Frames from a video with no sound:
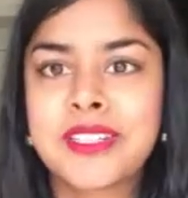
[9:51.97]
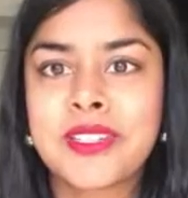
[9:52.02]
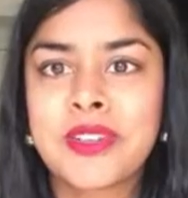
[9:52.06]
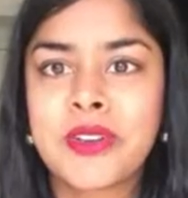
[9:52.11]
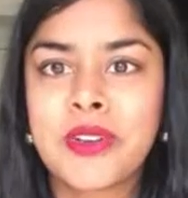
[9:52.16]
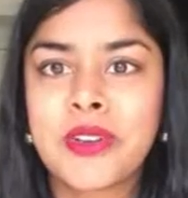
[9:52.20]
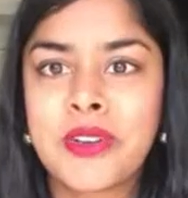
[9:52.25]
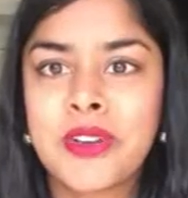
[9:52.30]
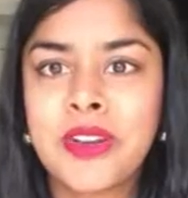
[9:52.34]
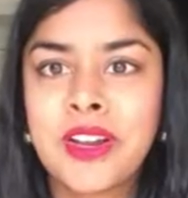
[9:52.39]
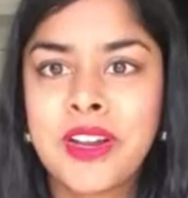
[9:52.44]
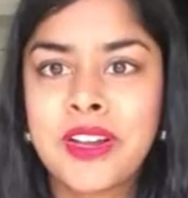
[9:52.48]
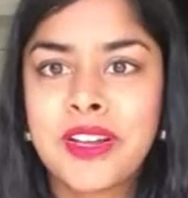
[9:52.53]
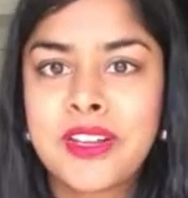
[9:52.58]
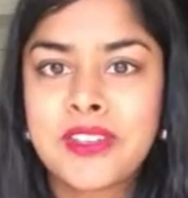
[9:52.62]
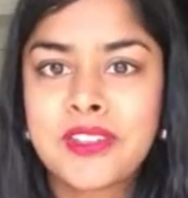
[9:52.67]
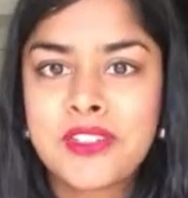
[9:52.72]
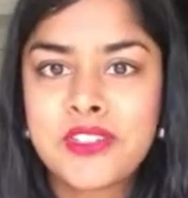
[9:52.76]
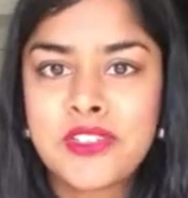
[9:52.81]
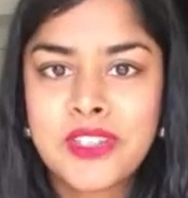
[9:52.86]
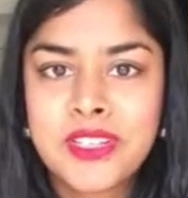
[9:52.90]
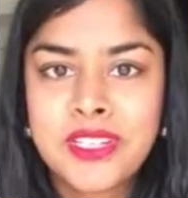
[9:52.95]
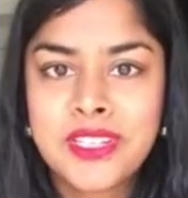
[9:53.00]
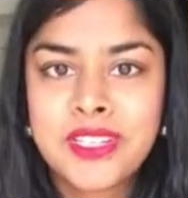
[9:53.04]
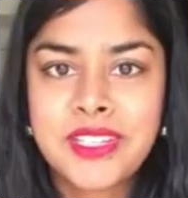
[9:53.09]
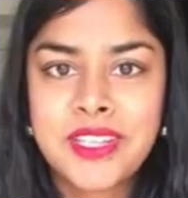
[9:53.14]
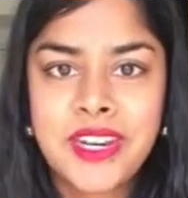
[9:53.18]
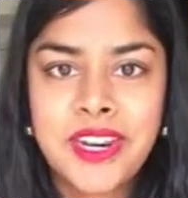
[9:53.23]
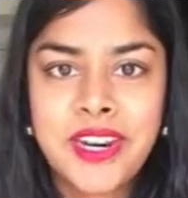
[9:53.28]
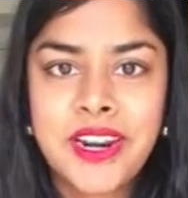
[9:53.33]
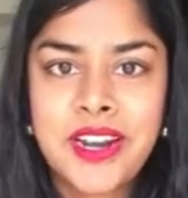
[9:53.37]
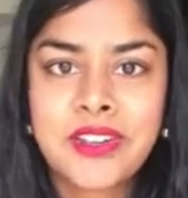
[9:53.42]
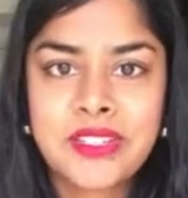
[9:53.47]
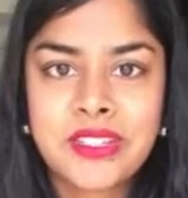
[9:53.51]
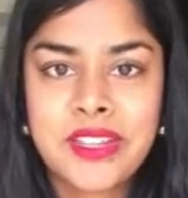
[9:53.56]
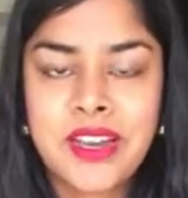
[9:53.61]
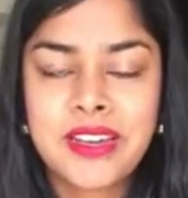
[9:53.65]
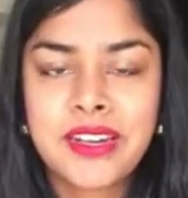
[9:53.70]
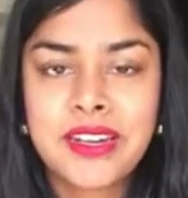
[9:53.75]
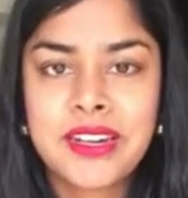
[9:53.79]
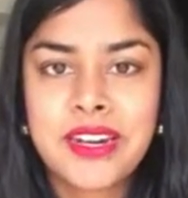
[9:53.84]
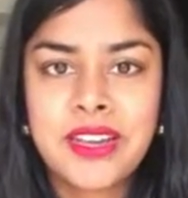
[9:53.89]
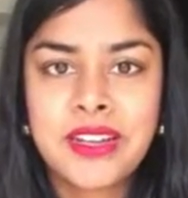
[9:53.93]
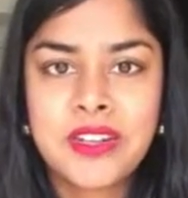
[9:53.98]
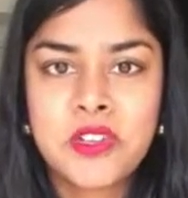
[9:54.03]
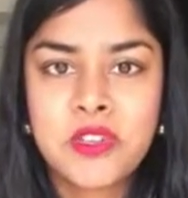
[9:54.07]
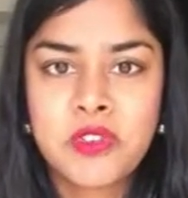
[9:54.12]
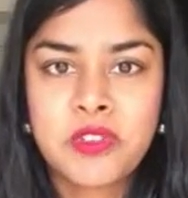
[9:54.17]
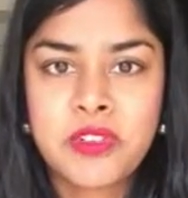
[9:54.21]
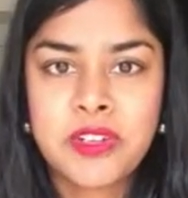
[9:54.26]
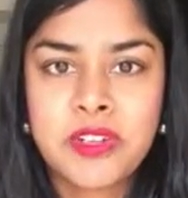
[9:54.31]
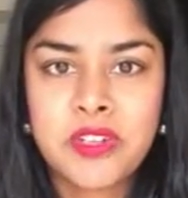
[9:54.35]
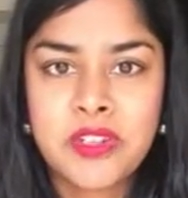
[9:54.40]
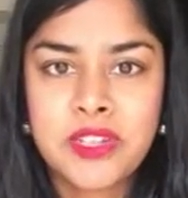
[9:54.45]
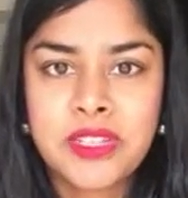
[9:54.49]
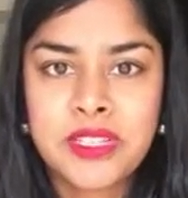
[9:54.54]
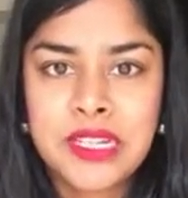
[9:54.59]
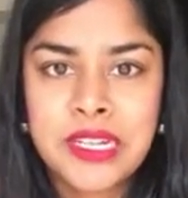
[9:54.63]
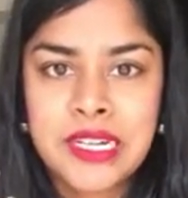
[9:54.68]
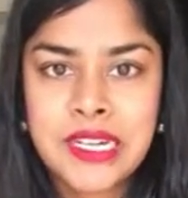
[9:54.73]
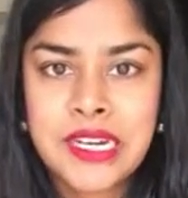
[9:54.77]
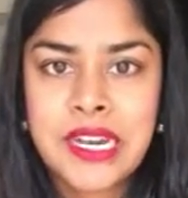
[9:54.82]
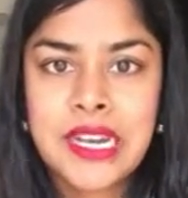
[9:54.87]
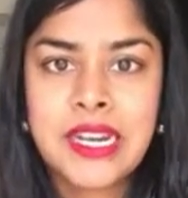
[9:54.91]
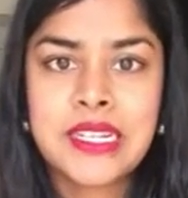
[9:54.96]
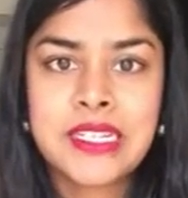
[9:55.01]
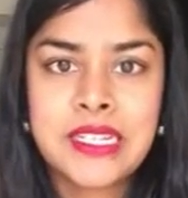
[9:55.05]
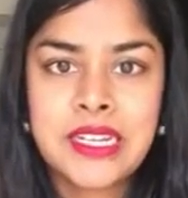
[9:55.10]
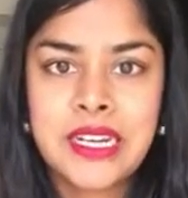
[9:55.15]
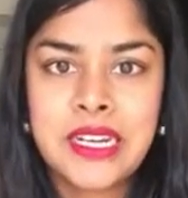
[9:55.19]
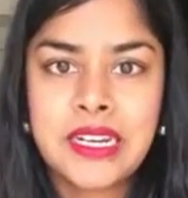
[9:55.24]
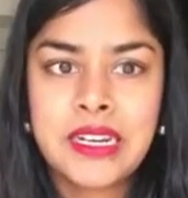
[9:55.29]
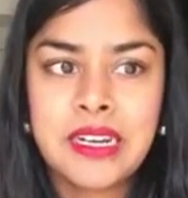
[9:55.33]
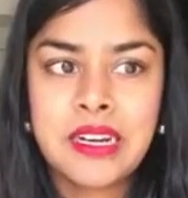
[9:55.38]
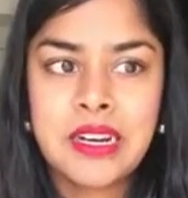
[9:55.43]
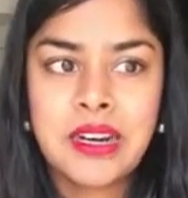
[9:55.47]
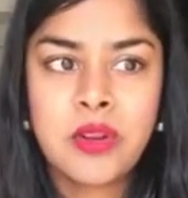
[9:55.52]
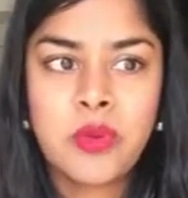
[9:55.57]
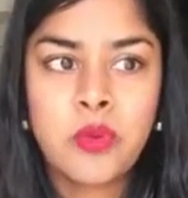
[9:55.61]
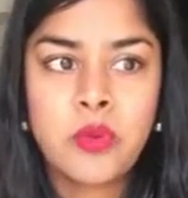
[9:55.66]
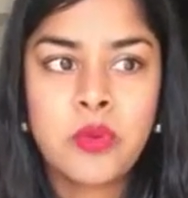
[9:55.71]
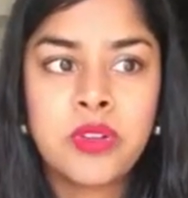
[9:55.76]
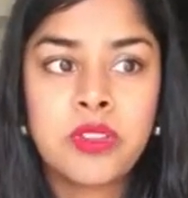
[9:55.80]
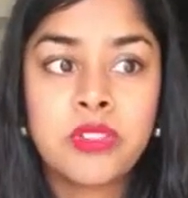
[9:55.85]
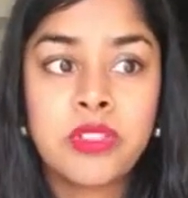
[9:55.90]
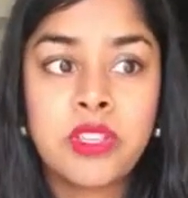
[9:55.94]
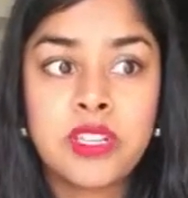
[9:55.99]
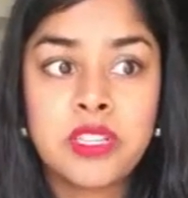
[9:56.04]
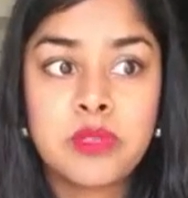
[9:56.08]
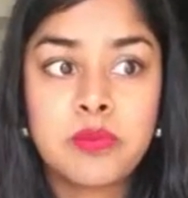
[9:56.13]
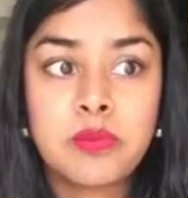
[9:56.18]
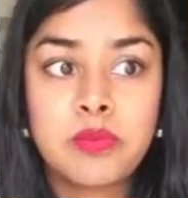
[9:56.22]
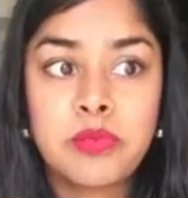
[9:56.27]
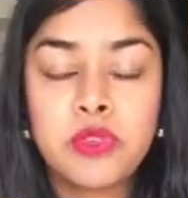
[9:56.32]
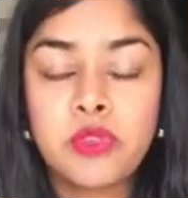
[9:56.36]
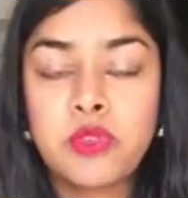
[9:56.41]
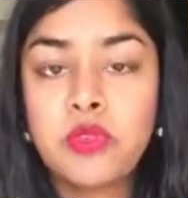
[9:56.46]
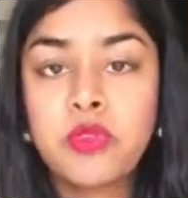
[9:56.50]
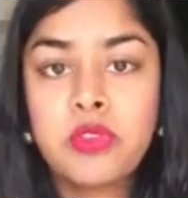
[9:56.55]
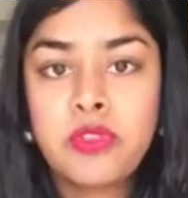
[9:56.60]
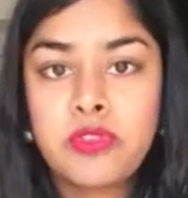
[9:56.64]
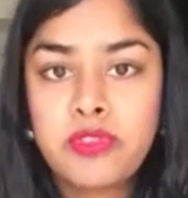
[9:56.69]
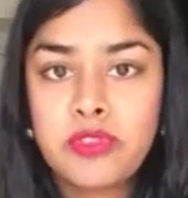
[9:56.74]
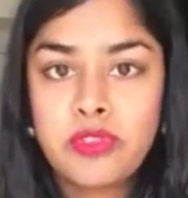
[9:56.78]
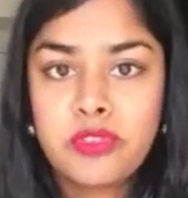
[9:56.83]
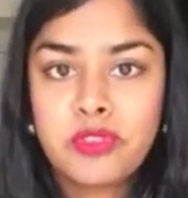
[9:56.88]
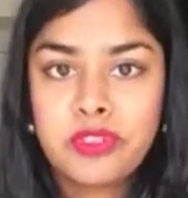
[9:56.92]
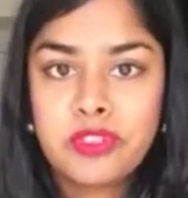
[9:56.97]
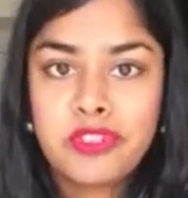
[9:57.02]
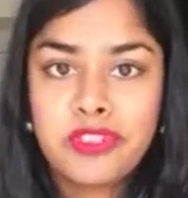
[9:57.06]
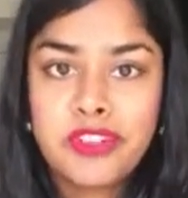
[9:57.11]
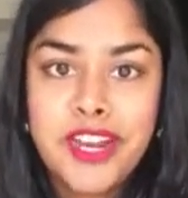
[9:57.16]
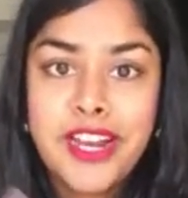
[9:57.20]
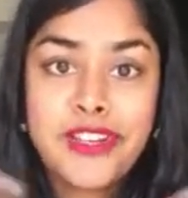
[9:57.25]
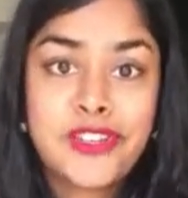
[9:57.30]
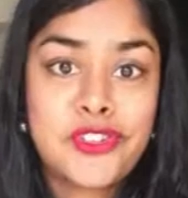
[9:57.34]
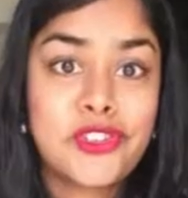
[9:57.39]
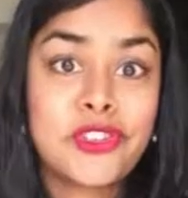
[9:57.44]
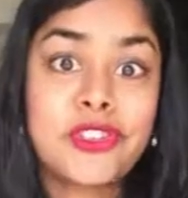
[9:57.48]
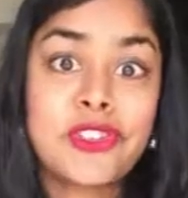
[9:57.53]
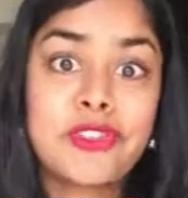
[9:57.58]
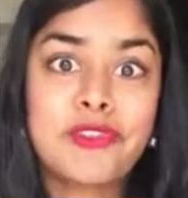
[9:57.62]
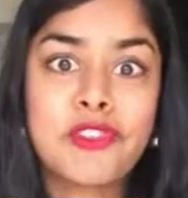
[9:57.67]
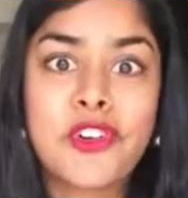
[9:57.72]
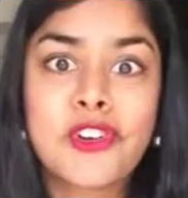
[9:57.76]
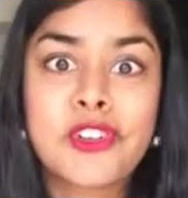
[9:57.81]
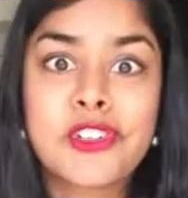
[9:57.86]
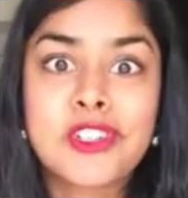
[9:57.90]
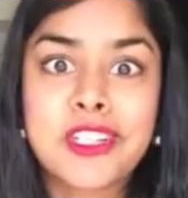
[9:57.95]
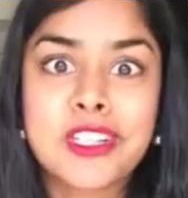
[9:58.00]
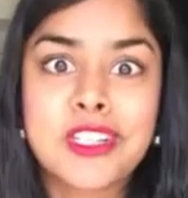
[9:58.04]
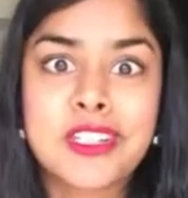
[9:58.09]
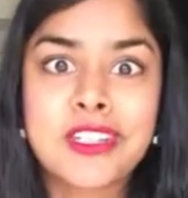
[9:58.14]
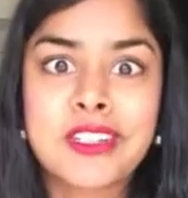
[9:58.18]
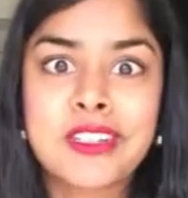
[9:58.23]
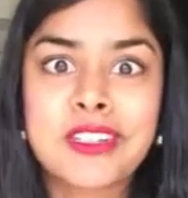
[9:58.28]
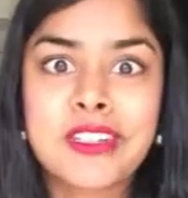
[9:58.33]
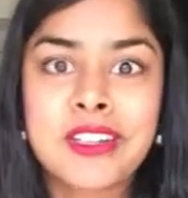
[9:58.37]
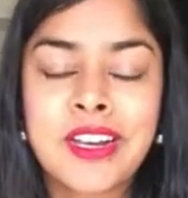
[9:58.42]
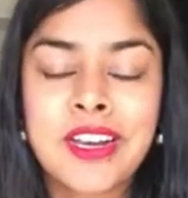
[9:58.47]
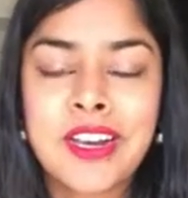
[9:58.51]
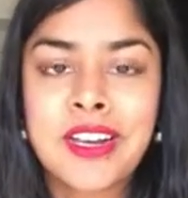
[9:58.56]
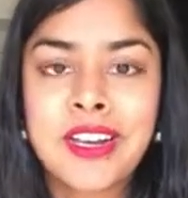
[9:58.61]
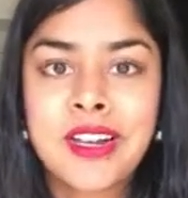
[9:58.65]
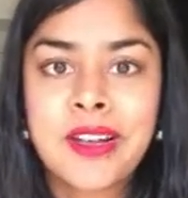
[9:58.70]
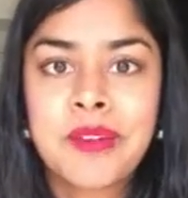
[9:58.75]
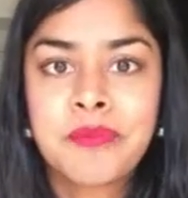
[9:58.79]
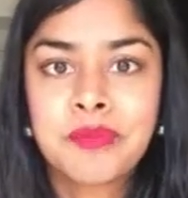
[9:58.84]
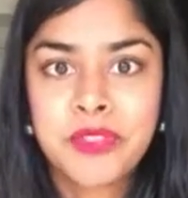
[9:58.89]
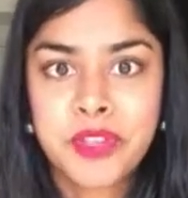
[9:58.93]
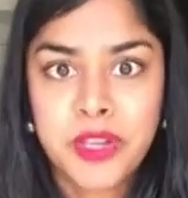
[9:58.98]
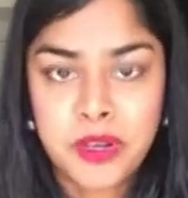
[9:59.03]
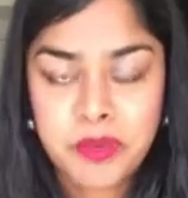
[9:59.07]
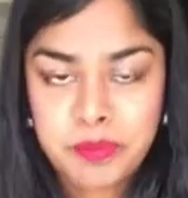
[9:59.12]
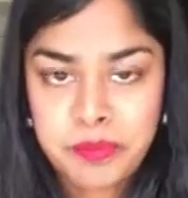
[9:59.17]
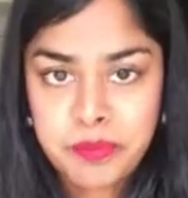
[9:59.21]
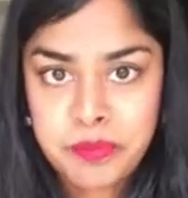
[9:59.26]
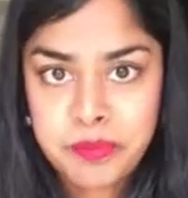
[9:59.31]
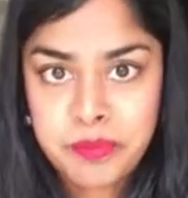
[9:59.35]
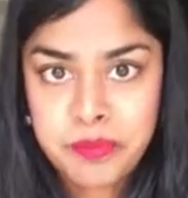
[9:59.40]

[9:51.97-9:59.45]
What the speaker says: So just sitting outside in nature and just connecting with these beautiful creations of consciousness can